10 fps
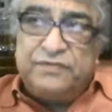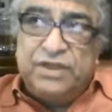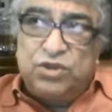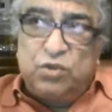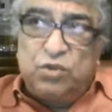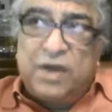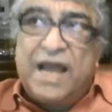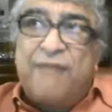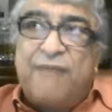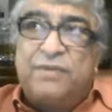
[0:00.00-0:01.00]
so what
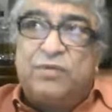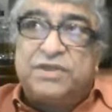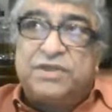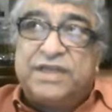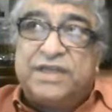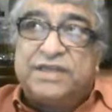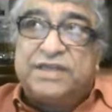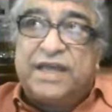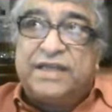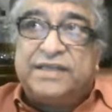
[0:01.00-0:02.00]
happened was this
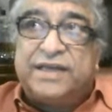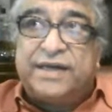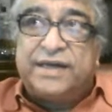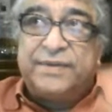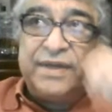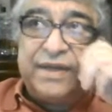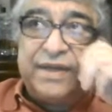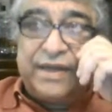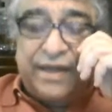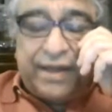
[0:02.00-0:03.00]
that uh,
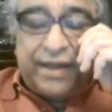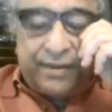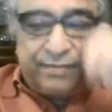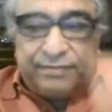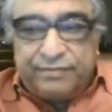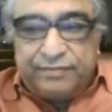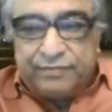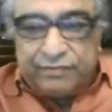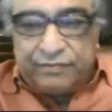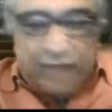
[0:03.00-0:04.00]
um,
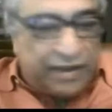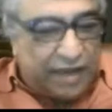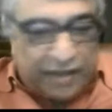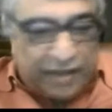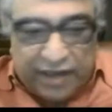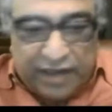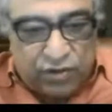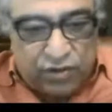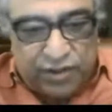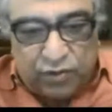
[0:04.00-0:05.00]
I, I,
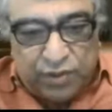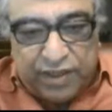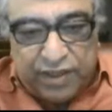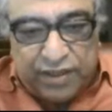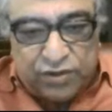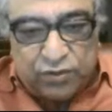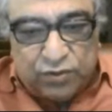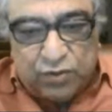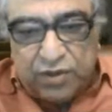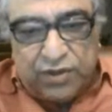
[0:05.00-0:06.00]
started looking into
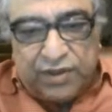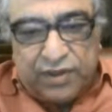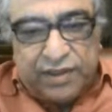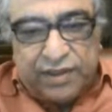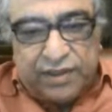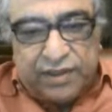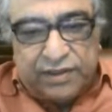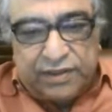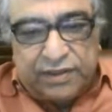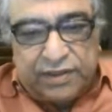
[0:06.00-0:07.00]

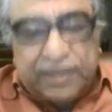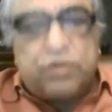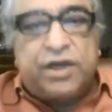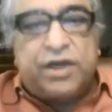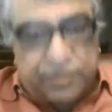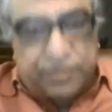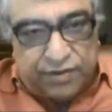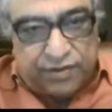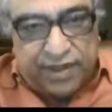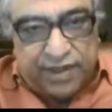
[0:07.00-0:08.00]
dislocation uh,
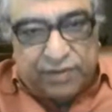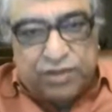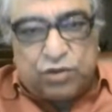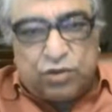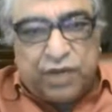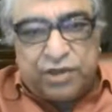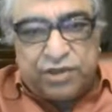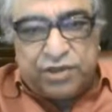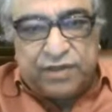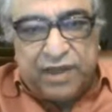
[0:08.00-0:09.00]
location Now,
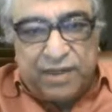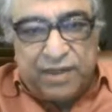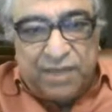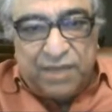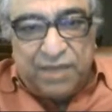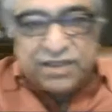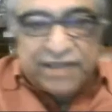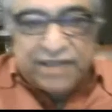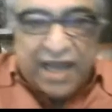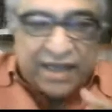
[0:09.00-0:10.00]
dislocation means
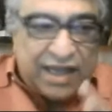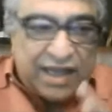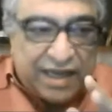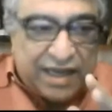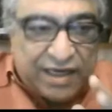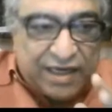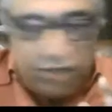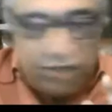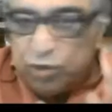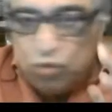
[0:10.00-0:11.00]
that there is
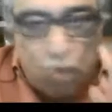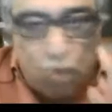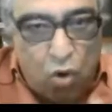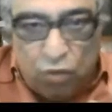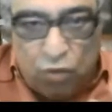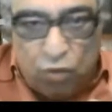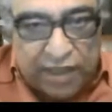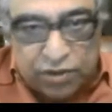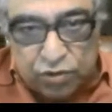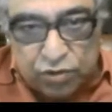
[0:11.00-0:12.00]
something wrong with
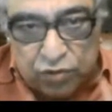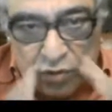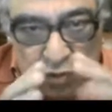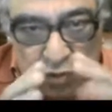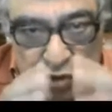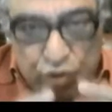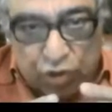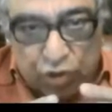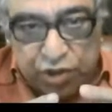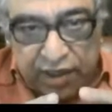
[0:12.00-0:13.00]
that st-
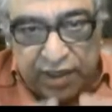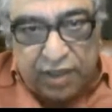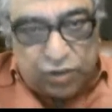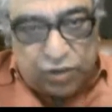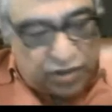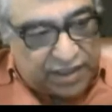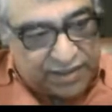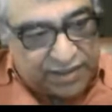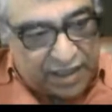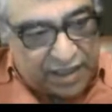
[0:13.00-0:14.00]
structure. So
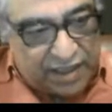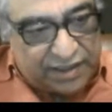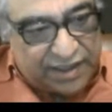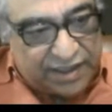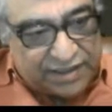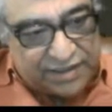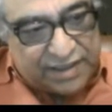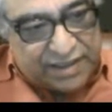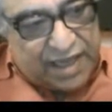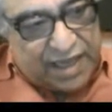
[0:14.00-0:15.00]
this this
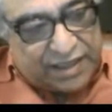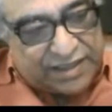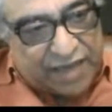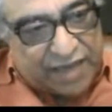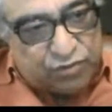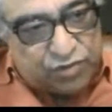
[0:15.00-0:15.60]
these atoms